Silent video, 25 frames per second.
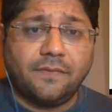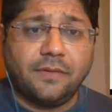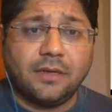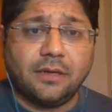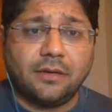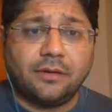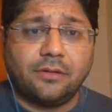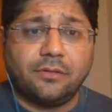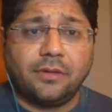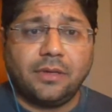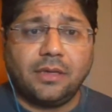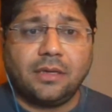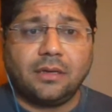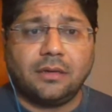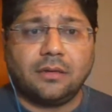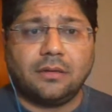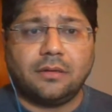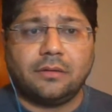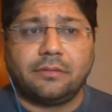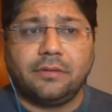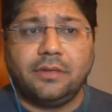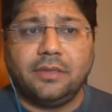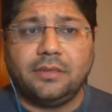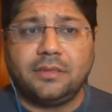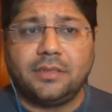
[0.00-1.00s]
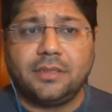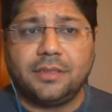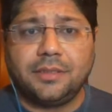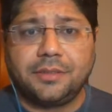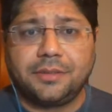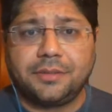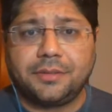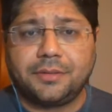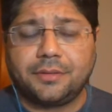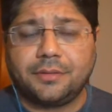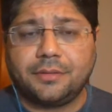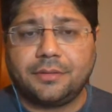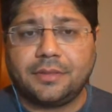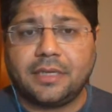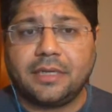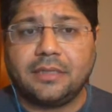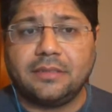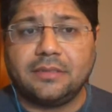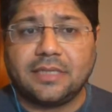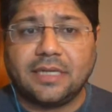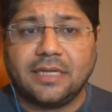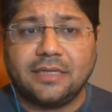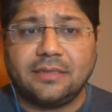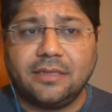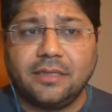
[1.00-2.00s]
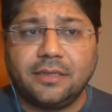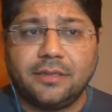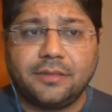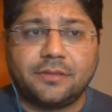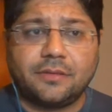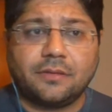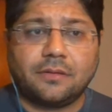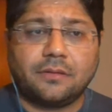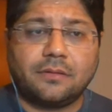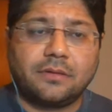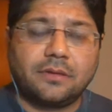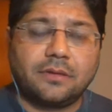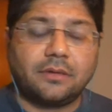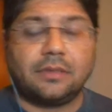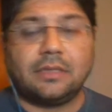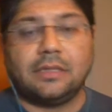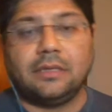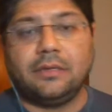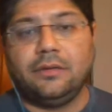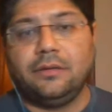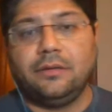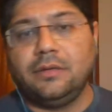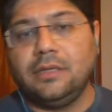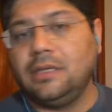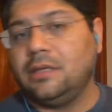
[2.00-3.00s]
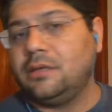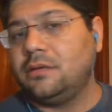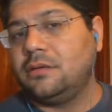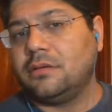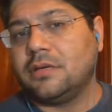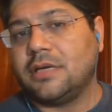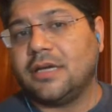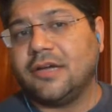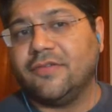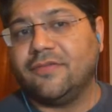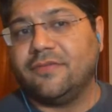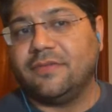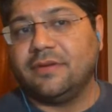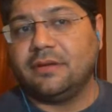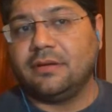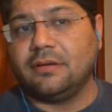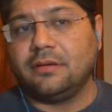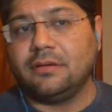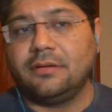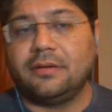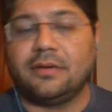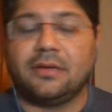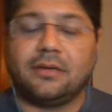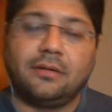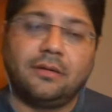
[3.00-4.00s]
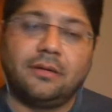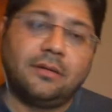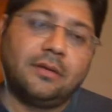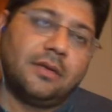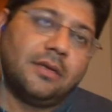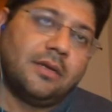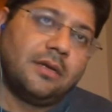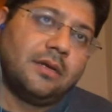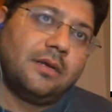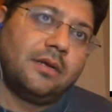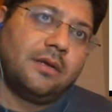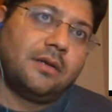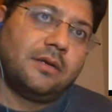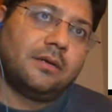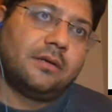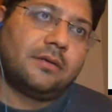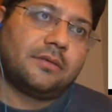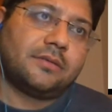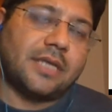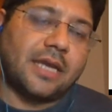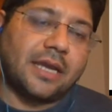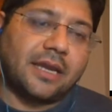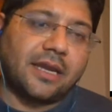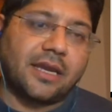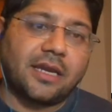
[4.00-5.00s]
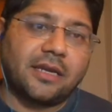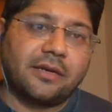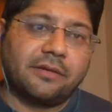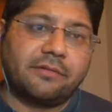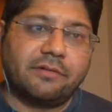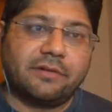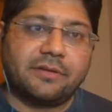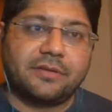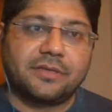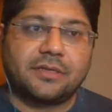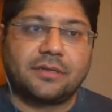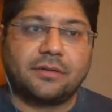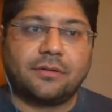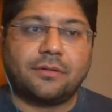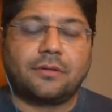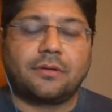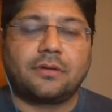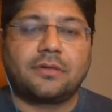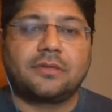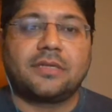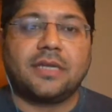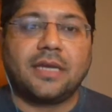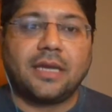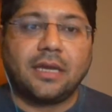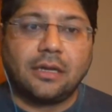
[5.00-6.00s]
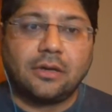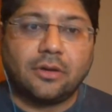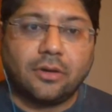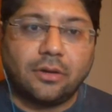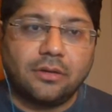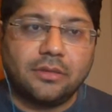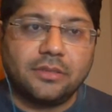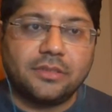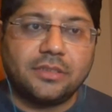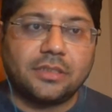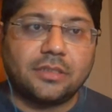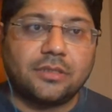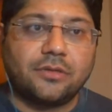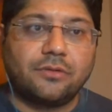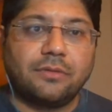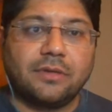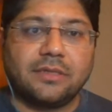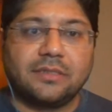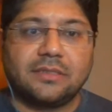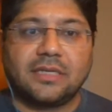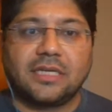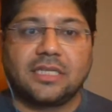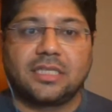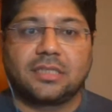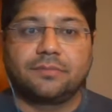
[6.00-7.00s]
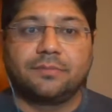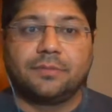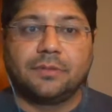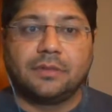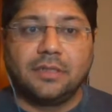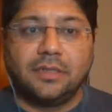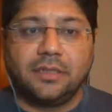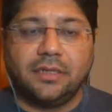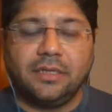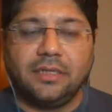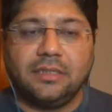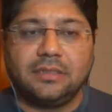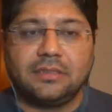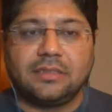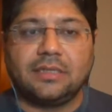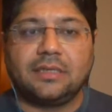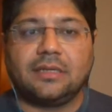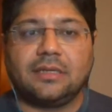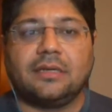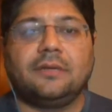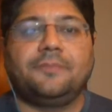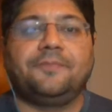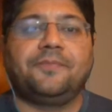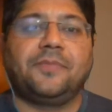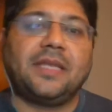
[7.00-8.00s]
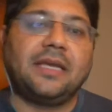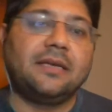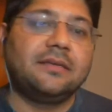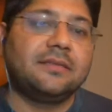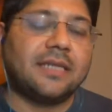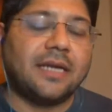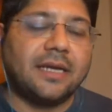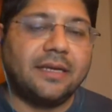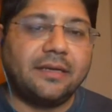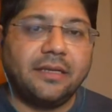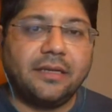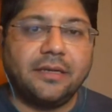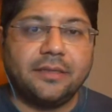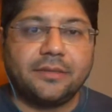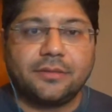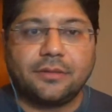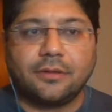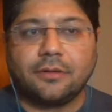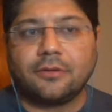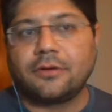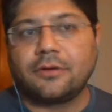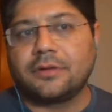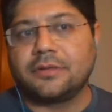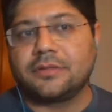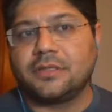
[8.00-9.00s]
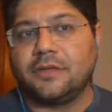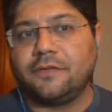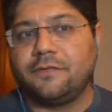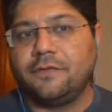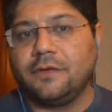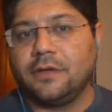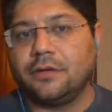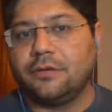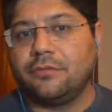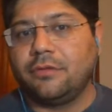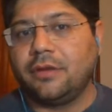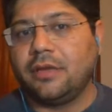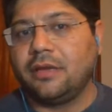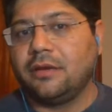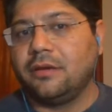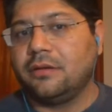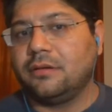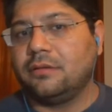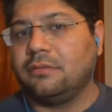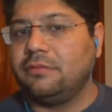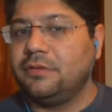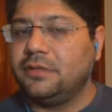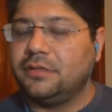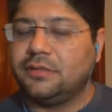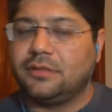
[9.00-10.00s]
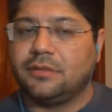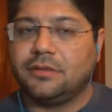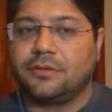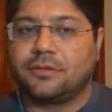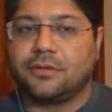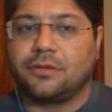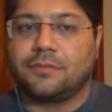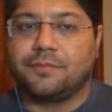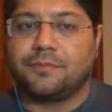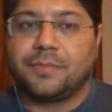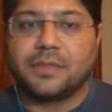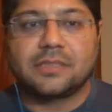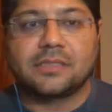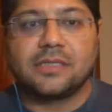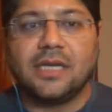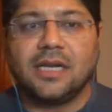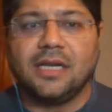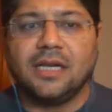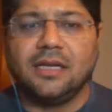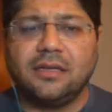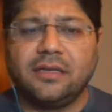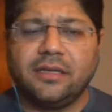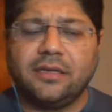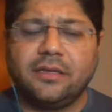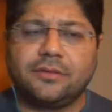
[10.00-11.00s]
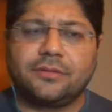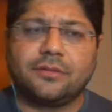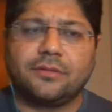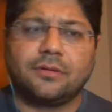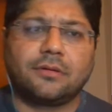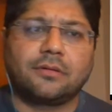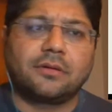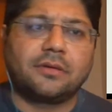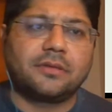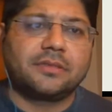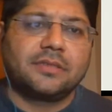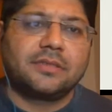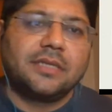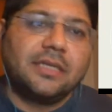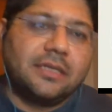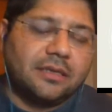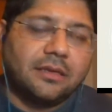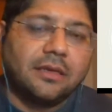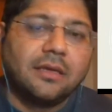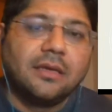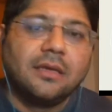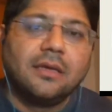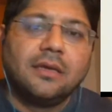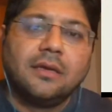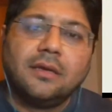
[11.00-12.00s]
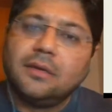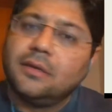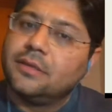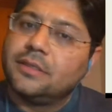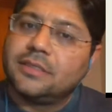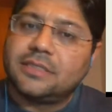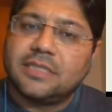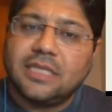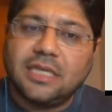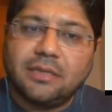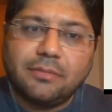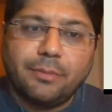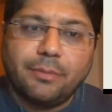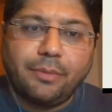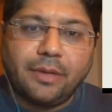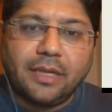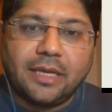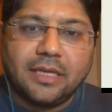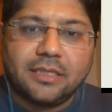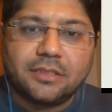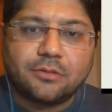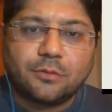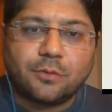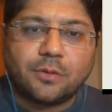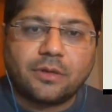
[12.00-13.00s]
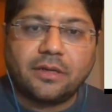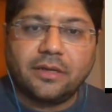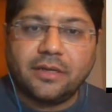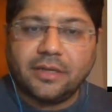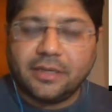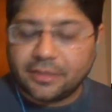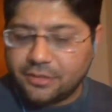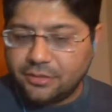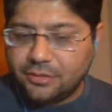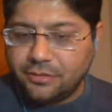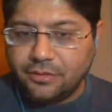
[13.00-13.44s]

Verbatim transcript: If you're doing research on anxiety disorder, then you need to have a psychiatrist or psychologist who has expertise in anxiety disorders. If you're doing research on personality disorders, then same applies over here.